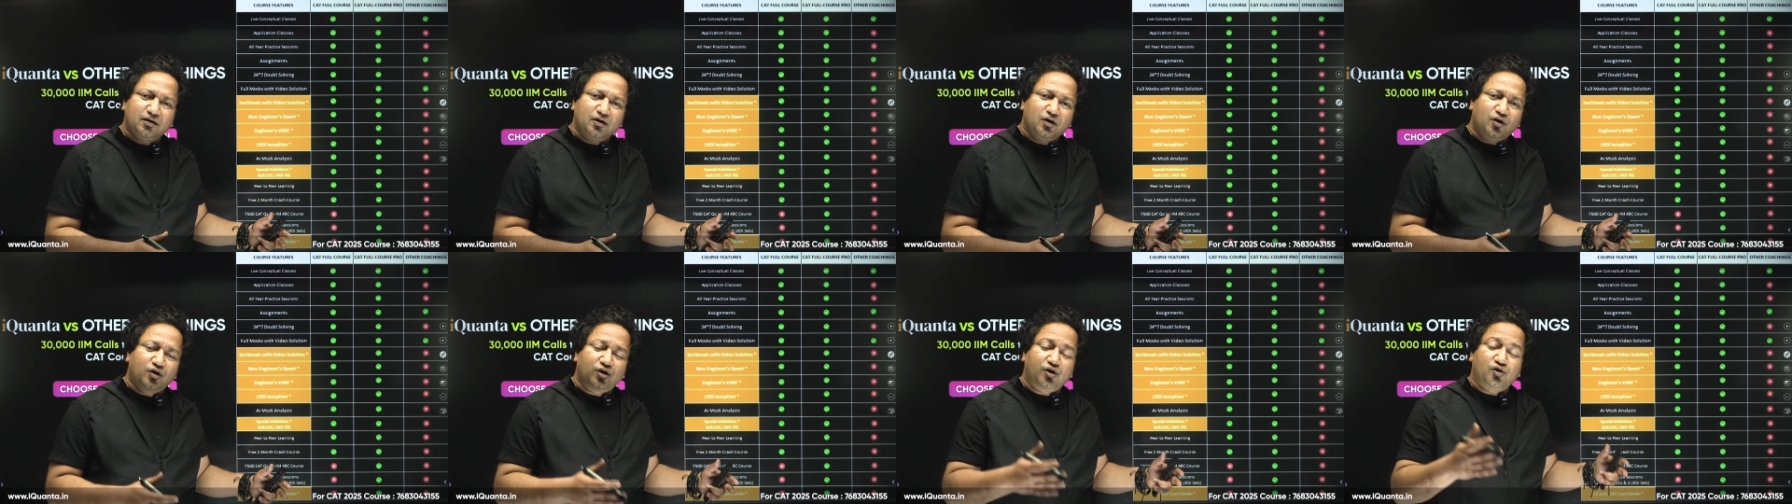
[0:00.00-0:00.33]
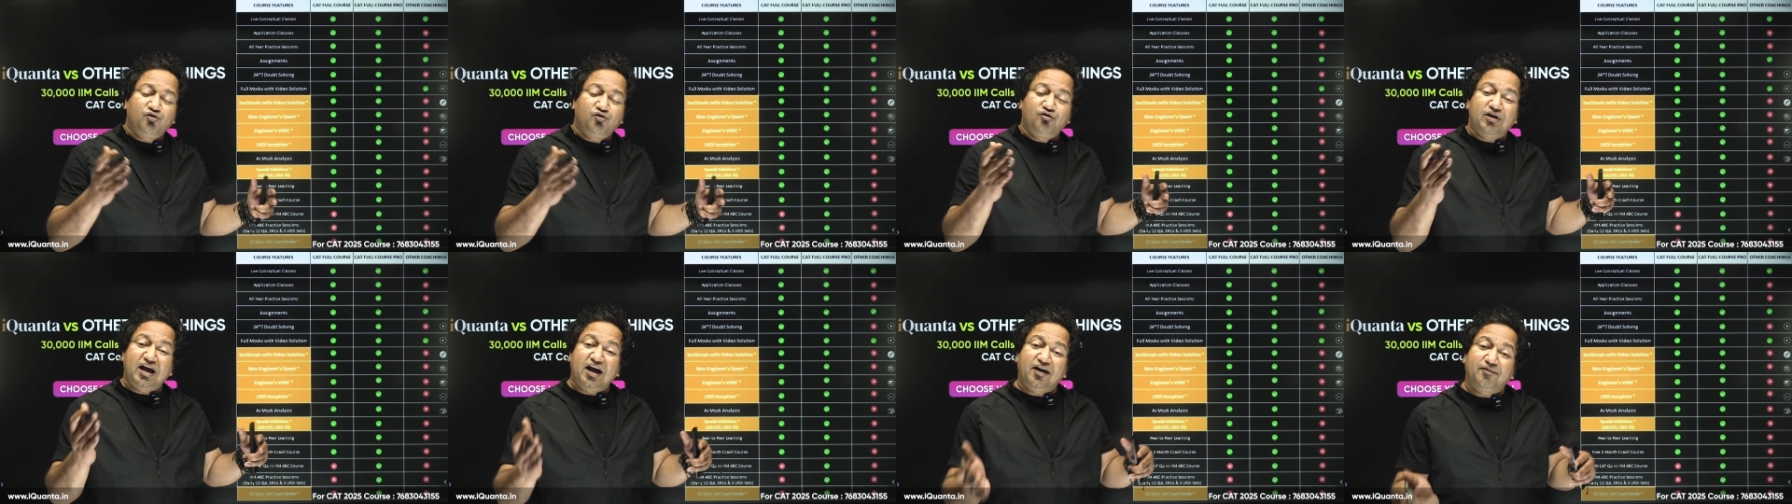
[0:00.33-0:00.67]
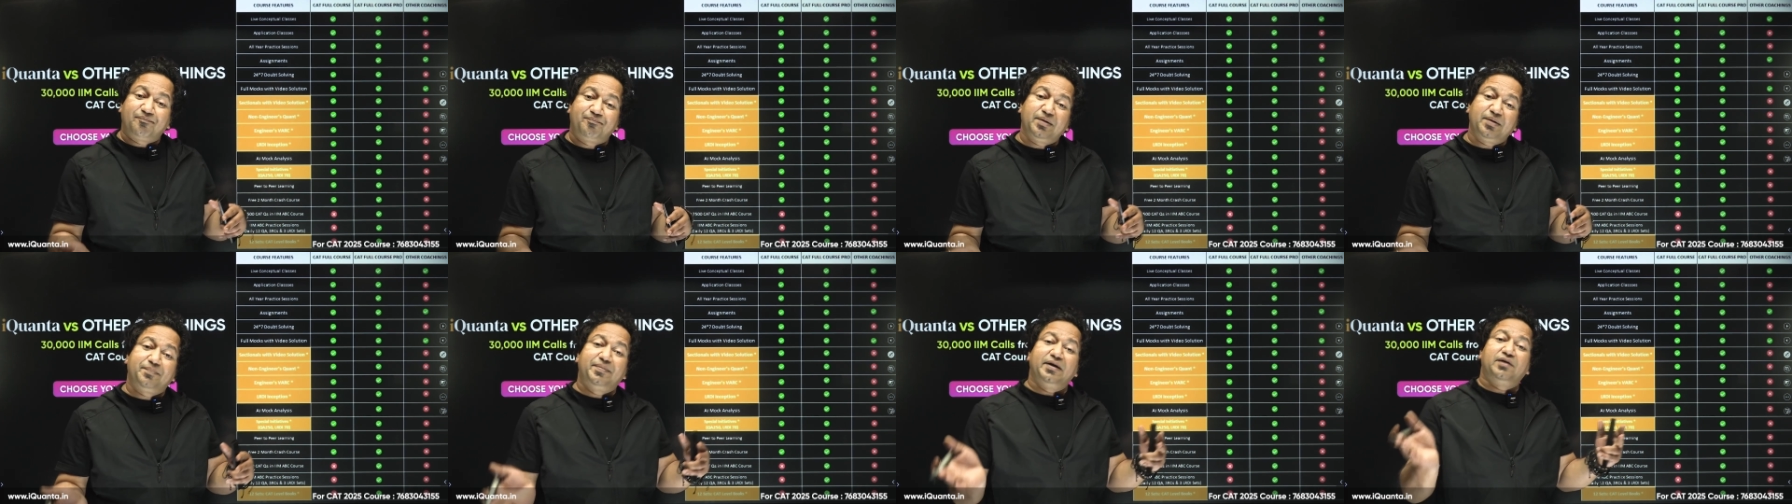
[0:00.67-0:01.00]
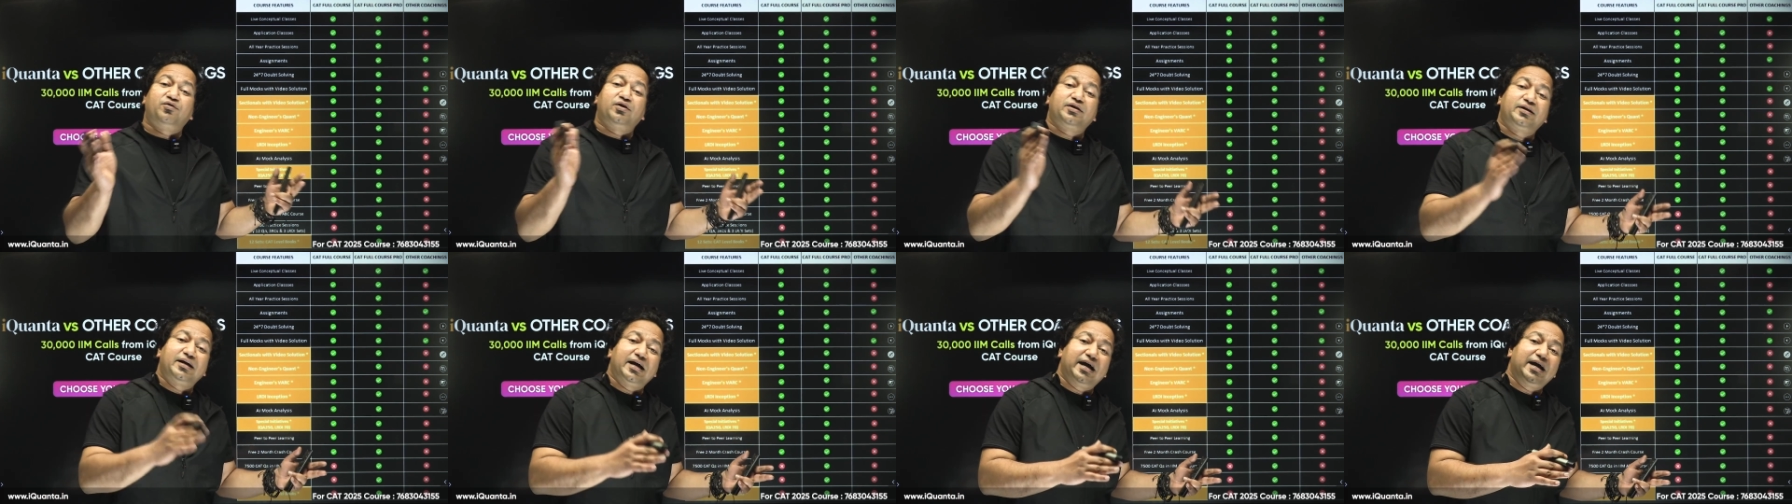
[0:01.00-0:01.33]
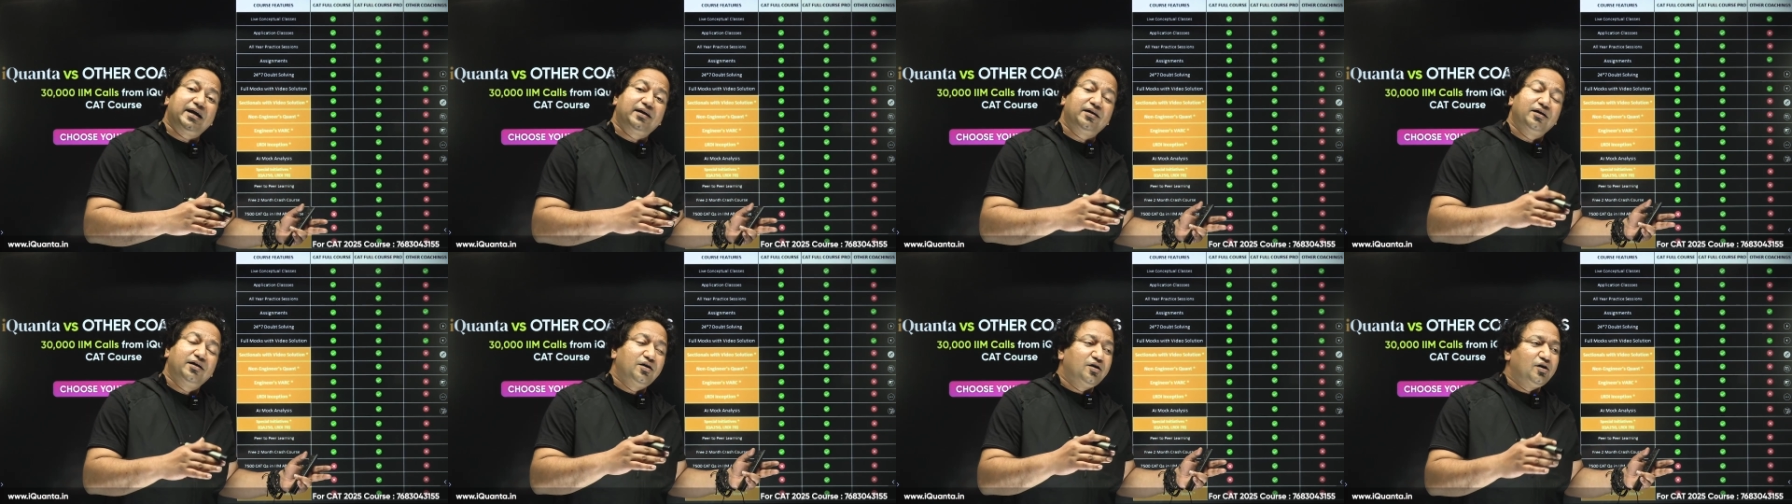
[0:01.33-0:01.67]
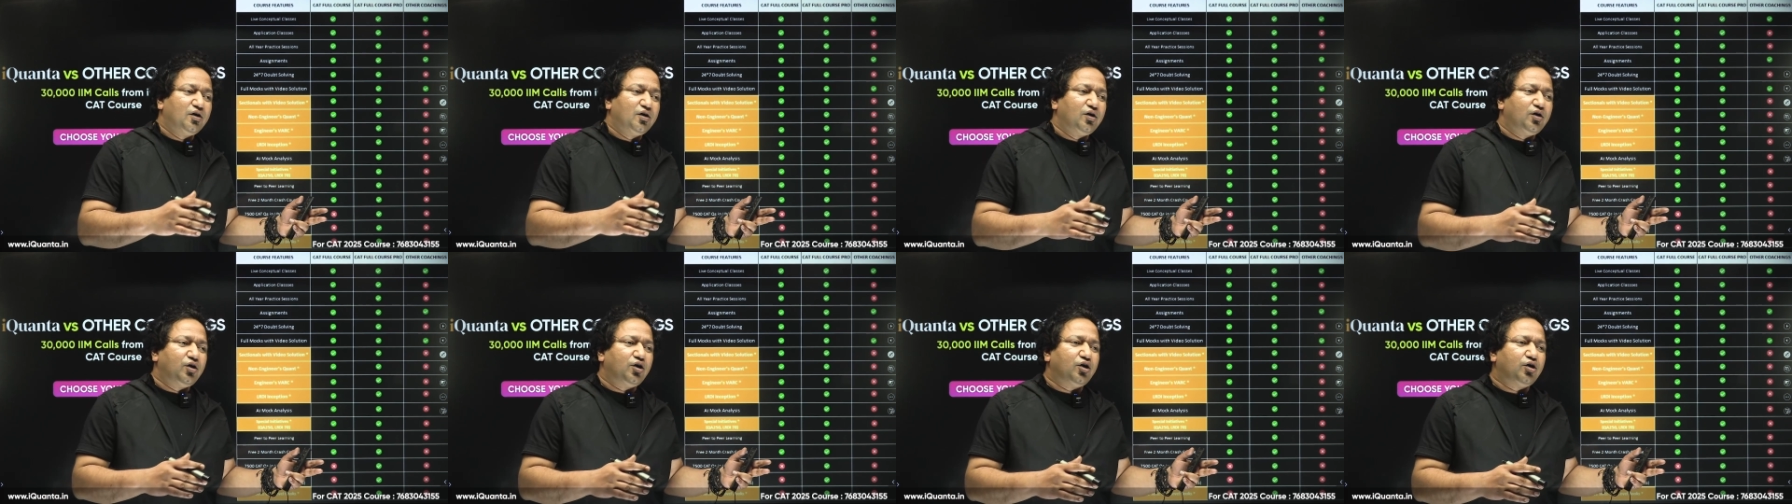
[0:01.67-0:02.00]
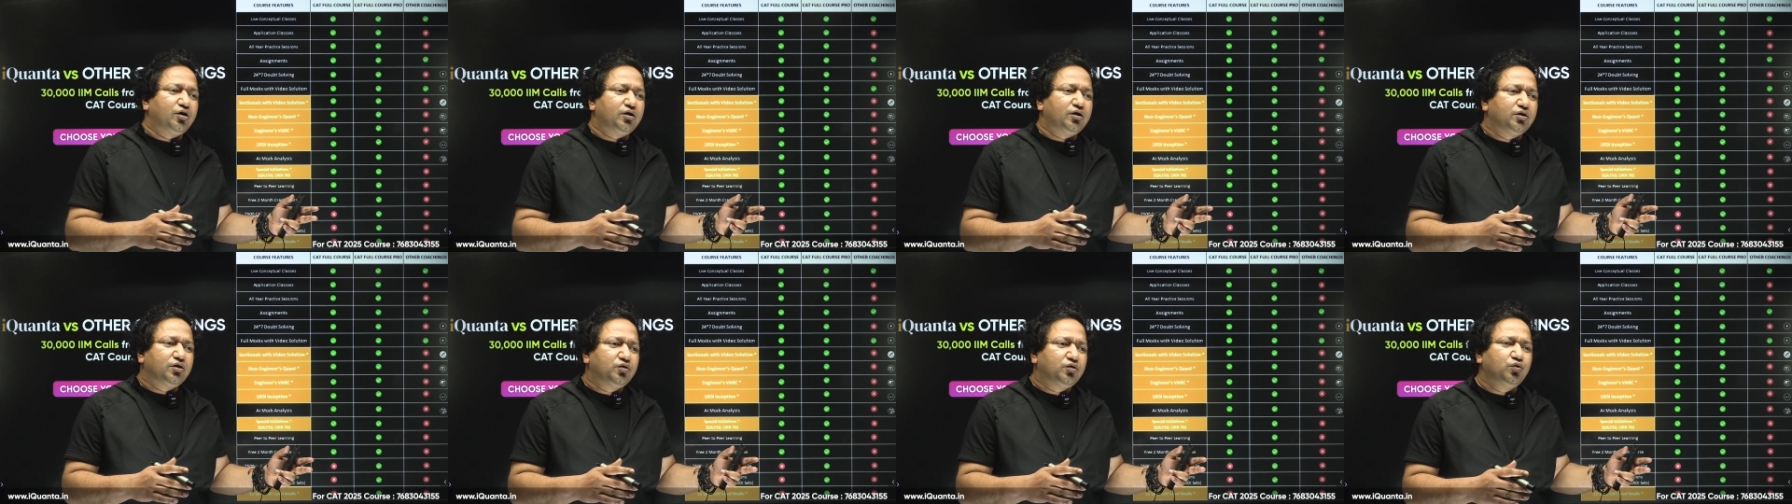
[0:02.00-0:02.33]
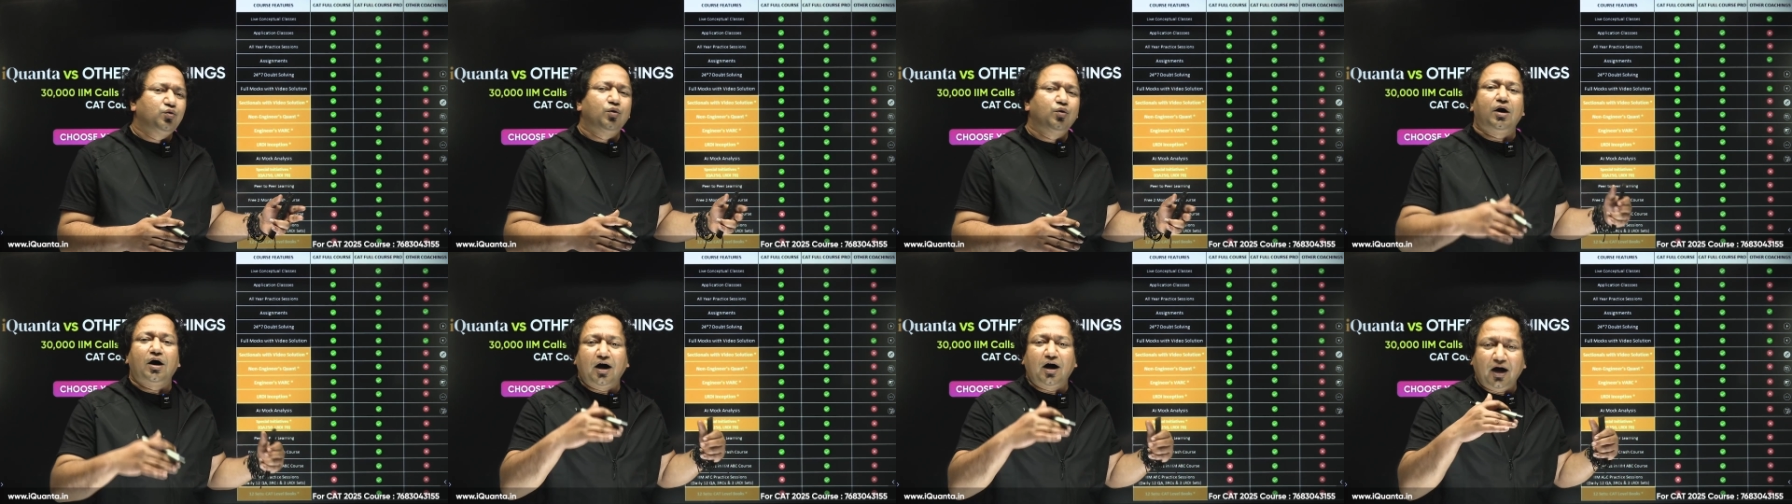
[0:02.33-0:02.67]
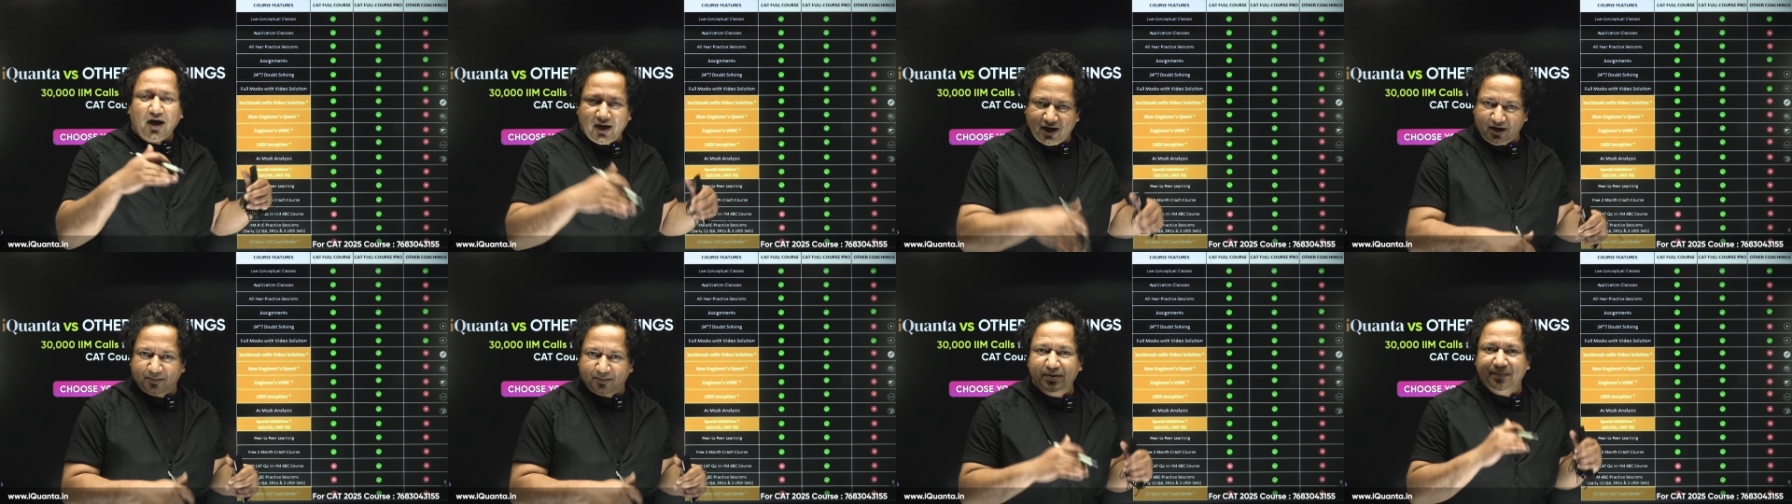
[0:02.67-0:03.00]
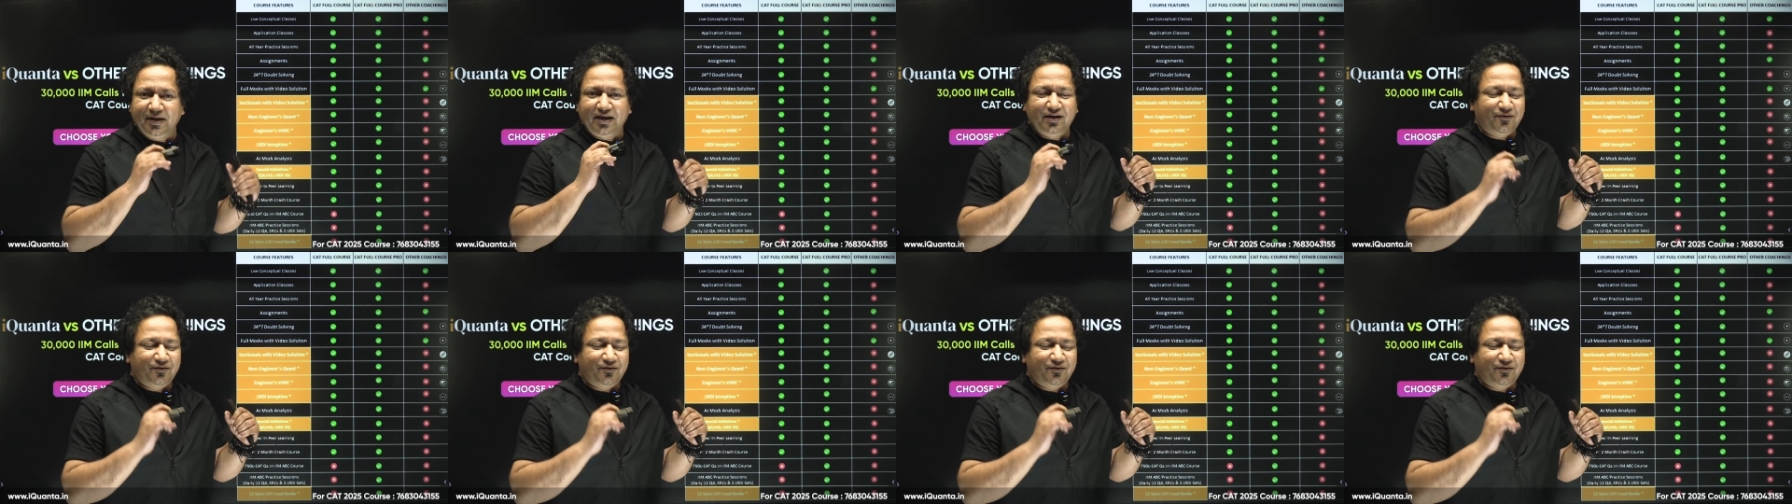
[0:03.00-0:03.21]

or who have prepared for CAT or who are preparing for